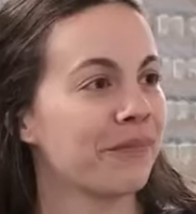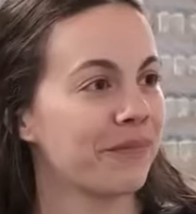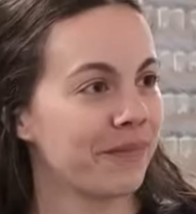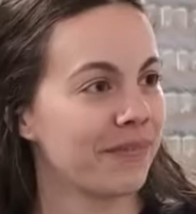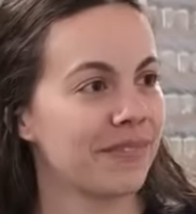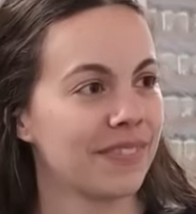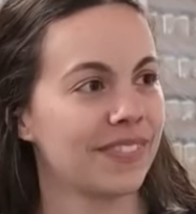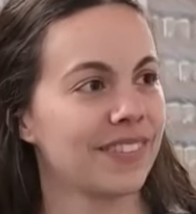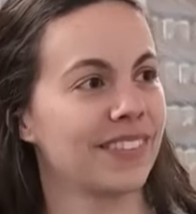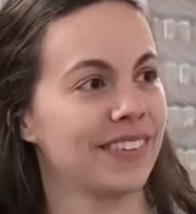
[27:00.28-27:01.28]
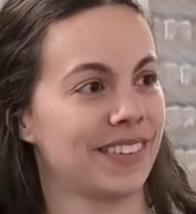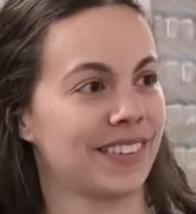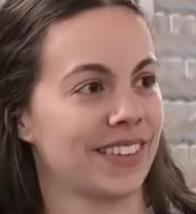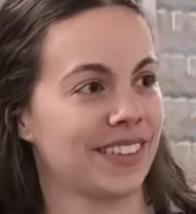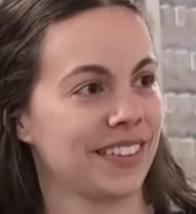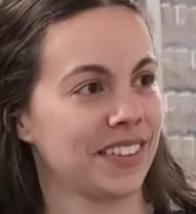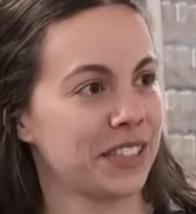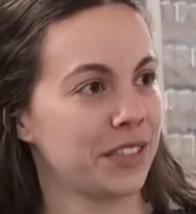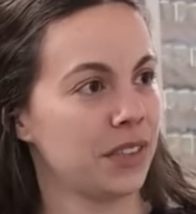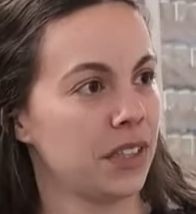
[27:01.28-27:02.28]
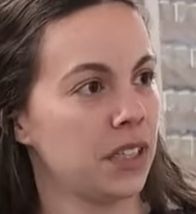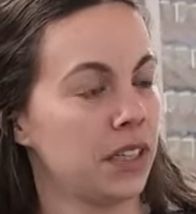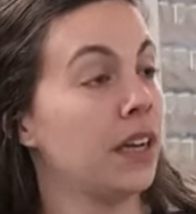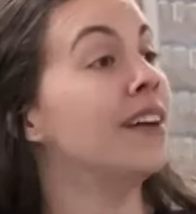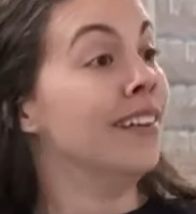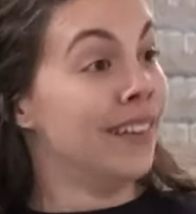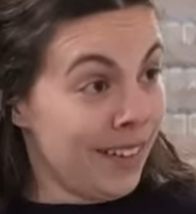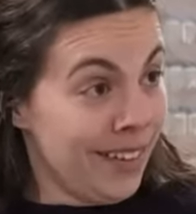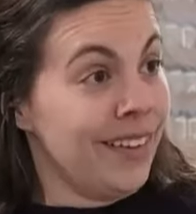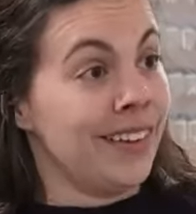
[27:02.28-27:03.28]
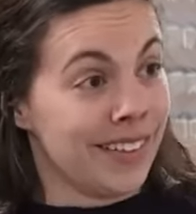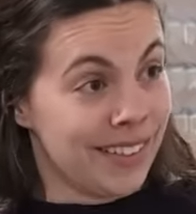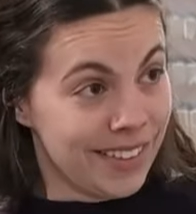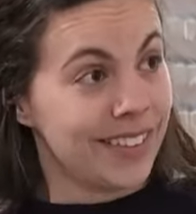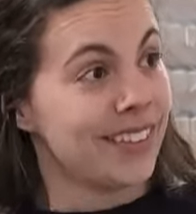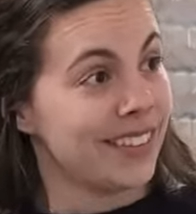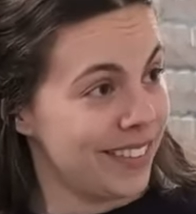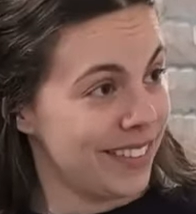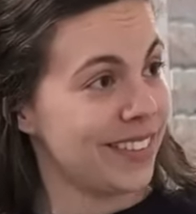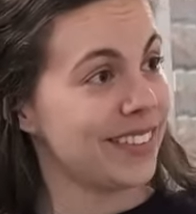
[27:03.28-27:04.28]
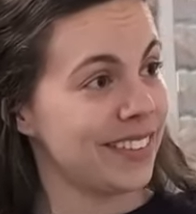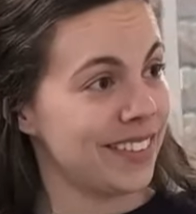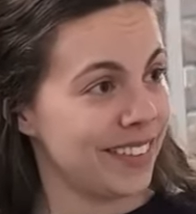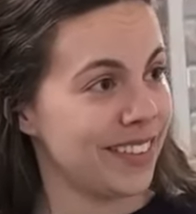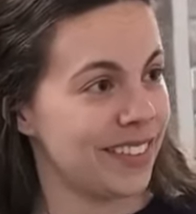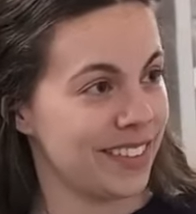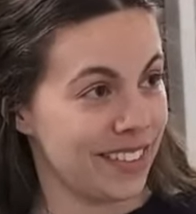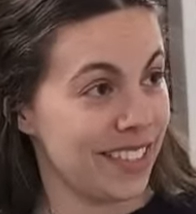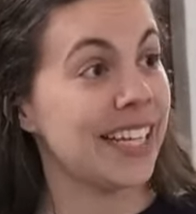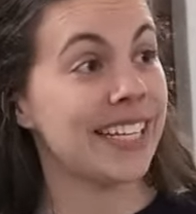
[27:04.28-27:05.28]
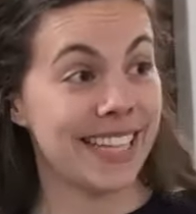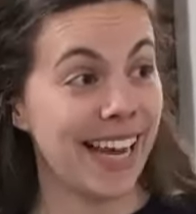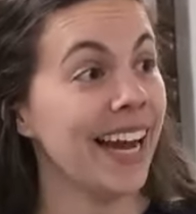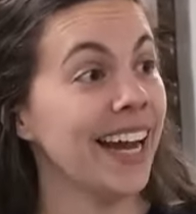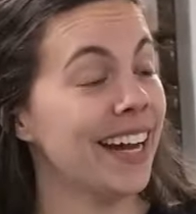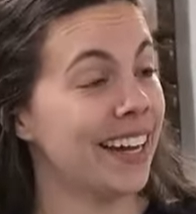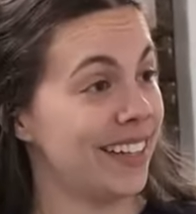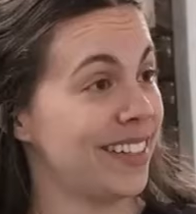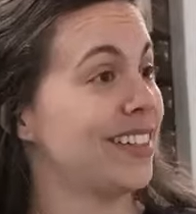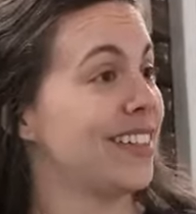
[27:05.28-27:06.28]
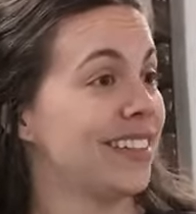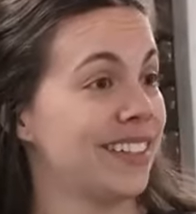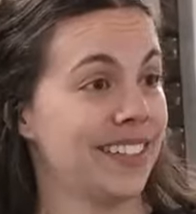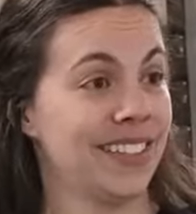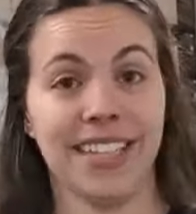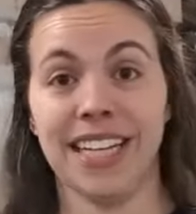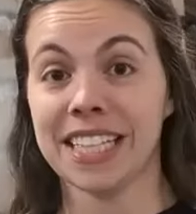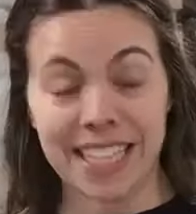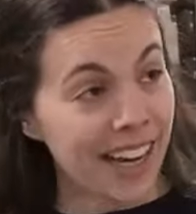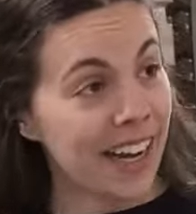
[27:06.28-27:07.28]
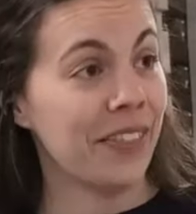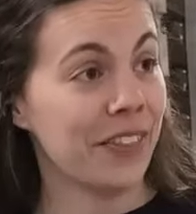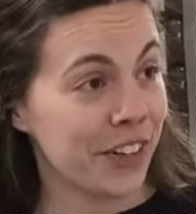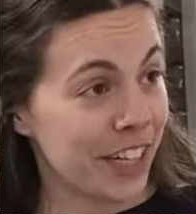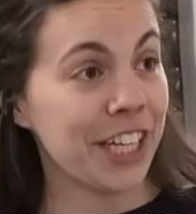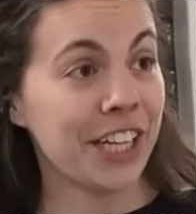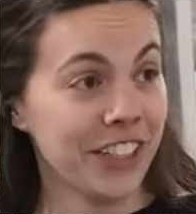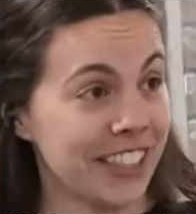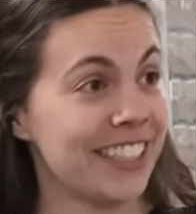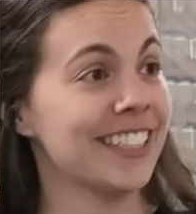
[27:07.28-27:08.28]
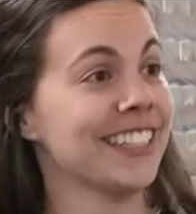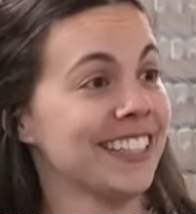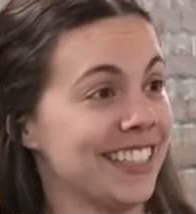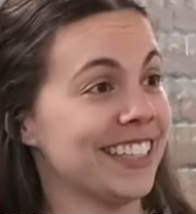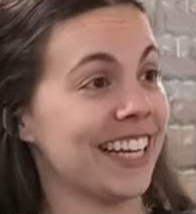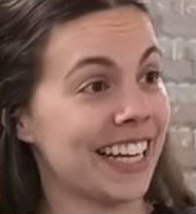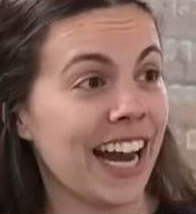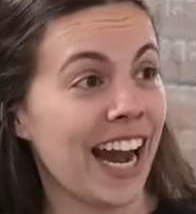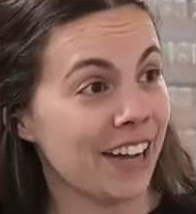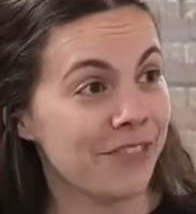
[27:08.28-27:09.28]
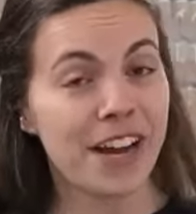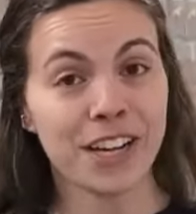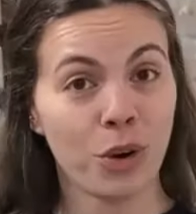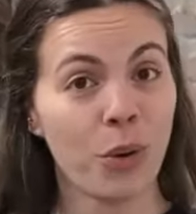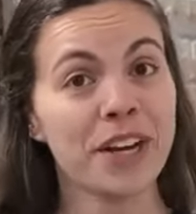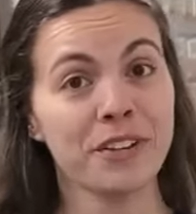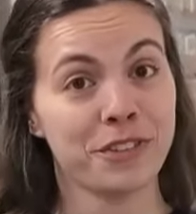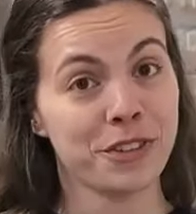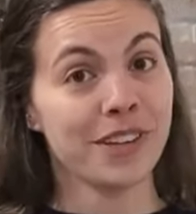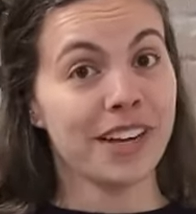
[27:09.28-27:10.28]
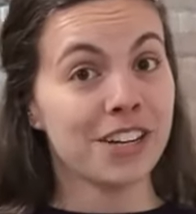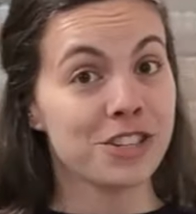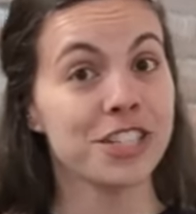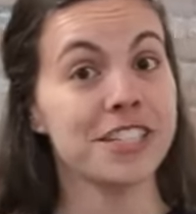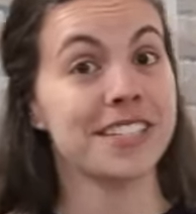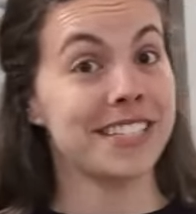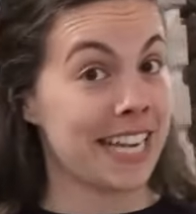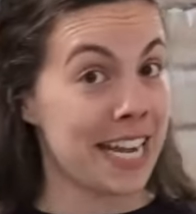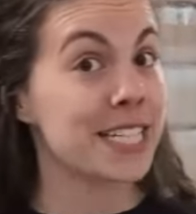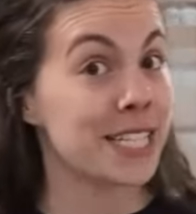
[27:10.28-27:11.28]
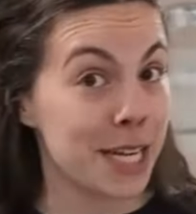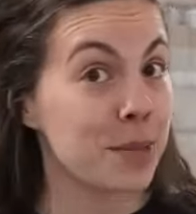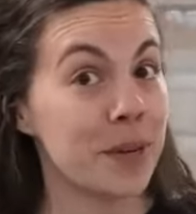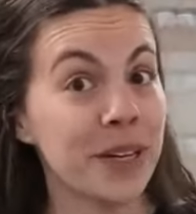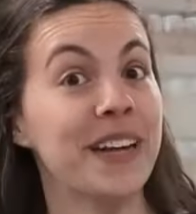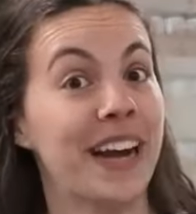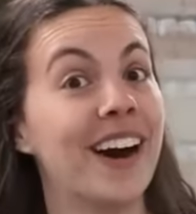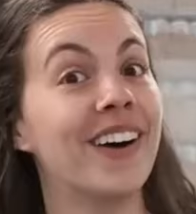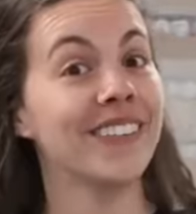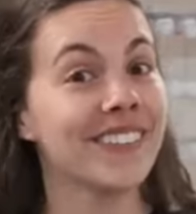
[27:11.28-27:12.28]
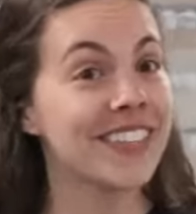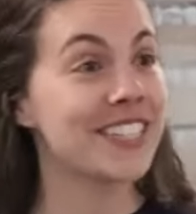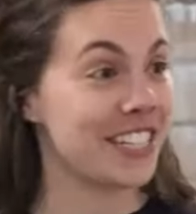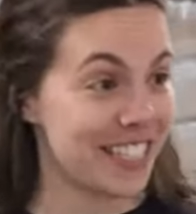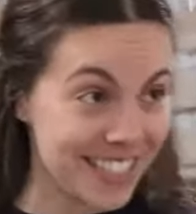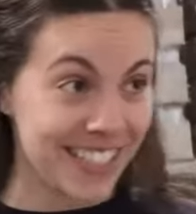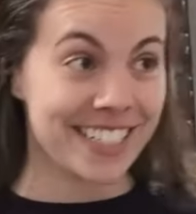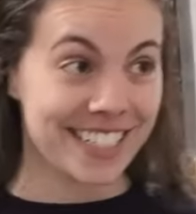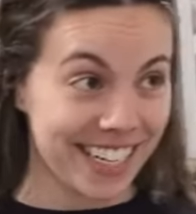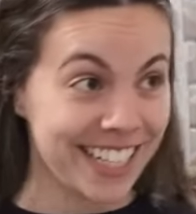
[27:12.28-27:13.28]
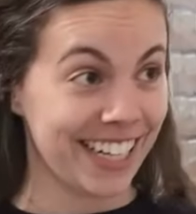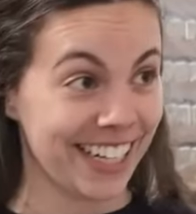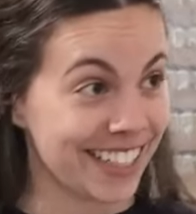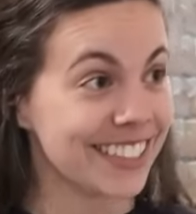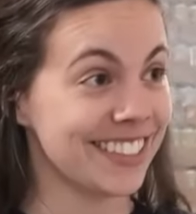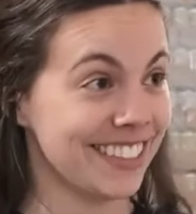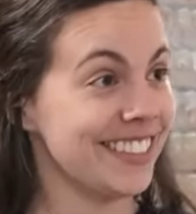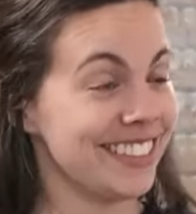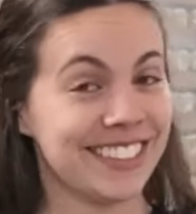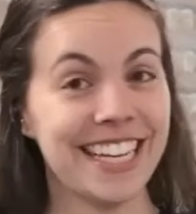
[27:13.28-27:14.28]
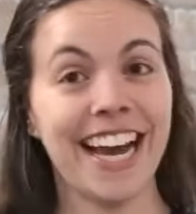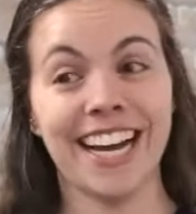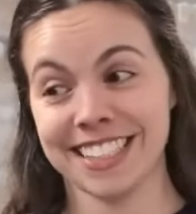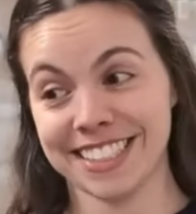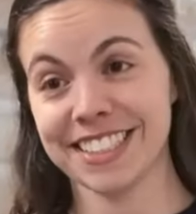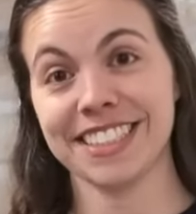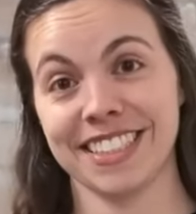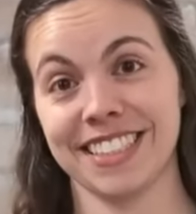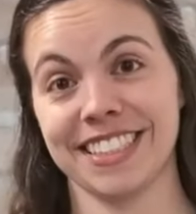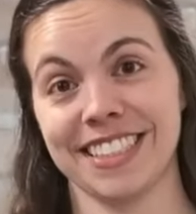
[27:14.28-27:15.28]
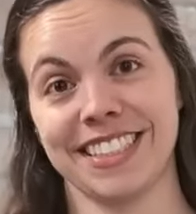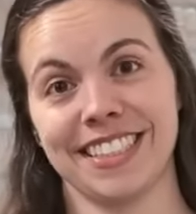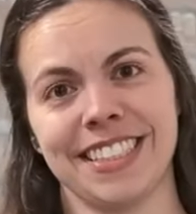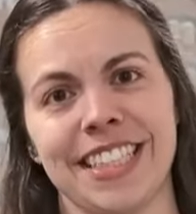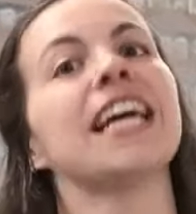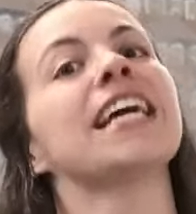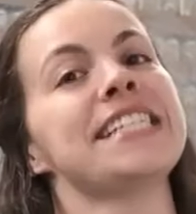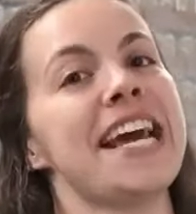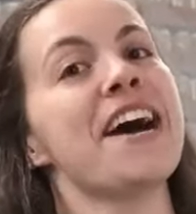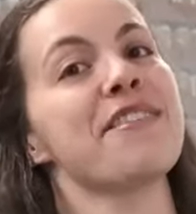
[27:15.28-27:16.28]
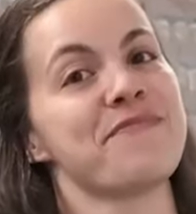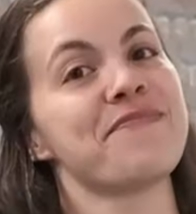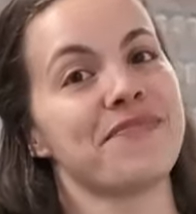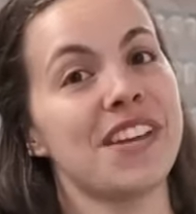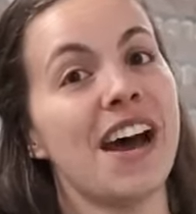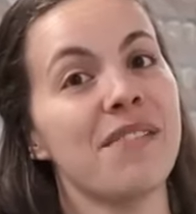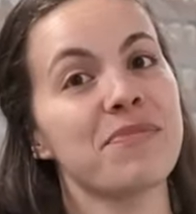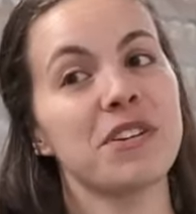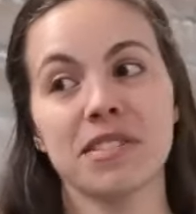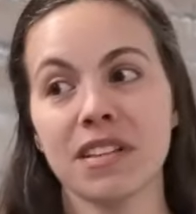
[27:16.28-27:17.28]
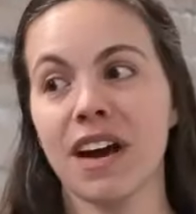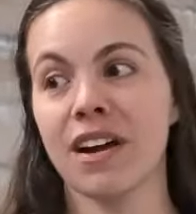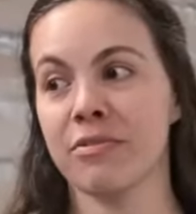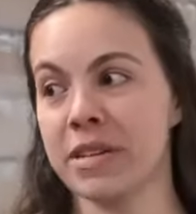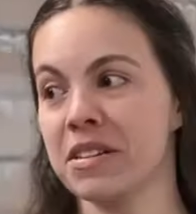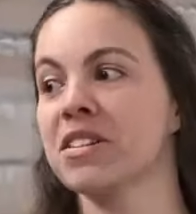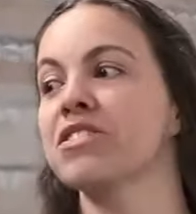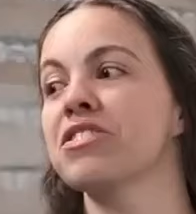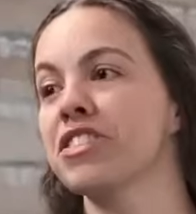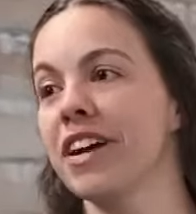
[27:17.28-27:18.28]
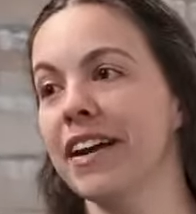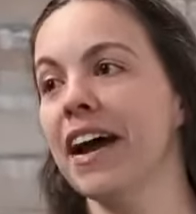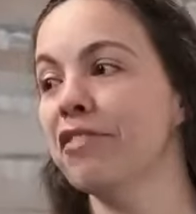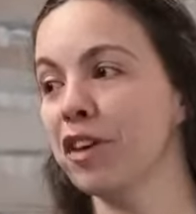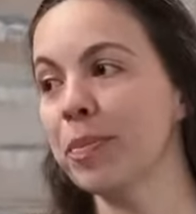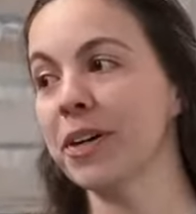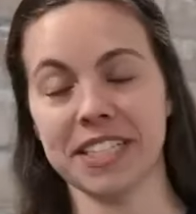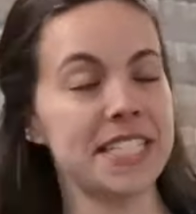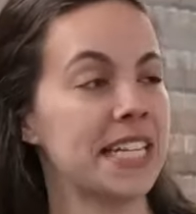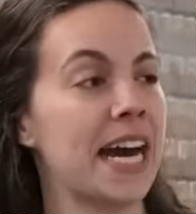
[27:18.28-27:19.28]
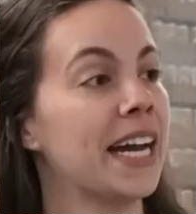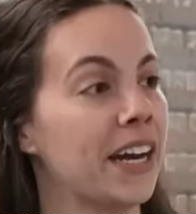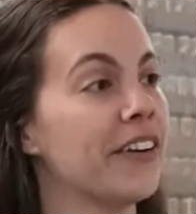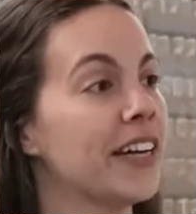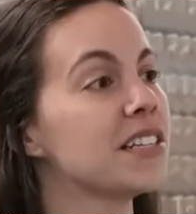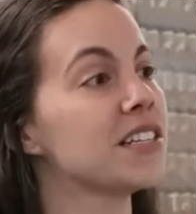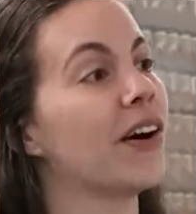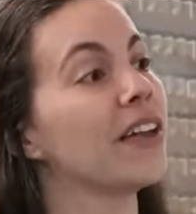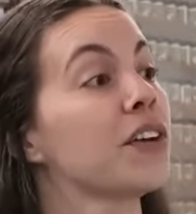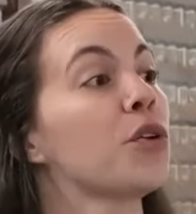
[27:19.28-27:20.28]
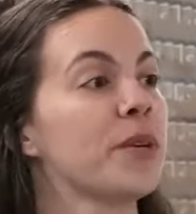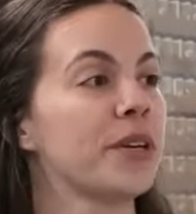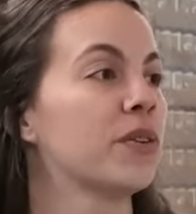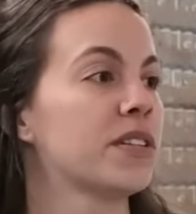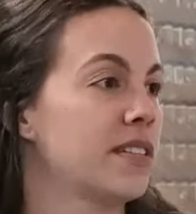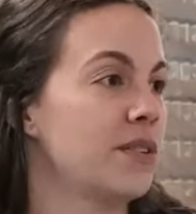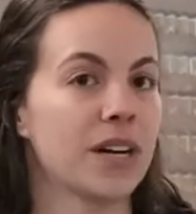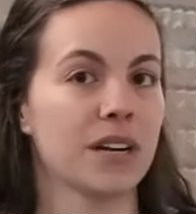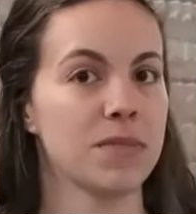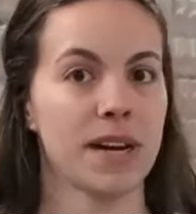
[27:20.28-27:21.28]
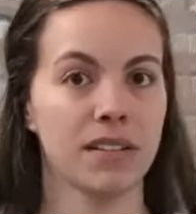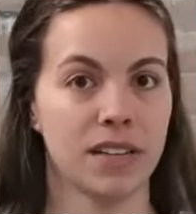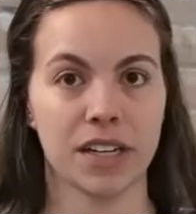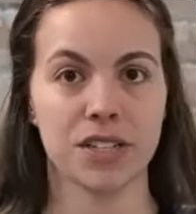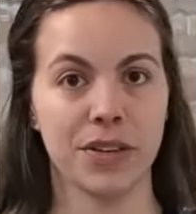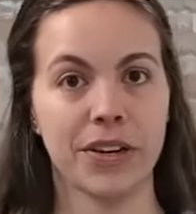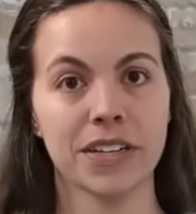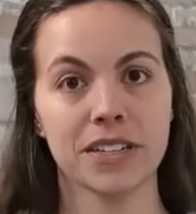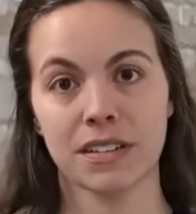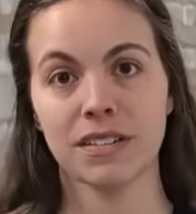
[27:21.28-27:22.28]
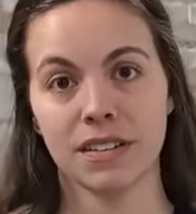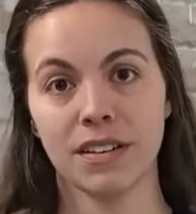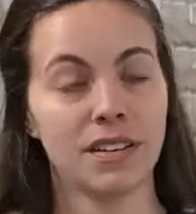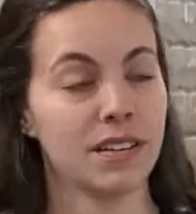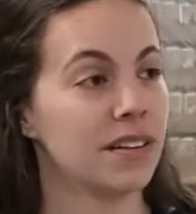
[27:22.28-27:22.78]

And that alone, right? How cool that it had been coming up through the last few years, and then yeah. this year there's like everywhere. Yeah, like, and they're getting good. Like I've so had excited. quite a few that actually taste they're like pretty, beer now, pretty good. which is exciting. Yep. Awesome. Yeah. Compared last year, they've gotten a lot better. Yeah. Awesome. Yeah. There's a lot of research and effort put into that area. So I think it'll be cool, cool to see what comes out in the next few years. Awesome.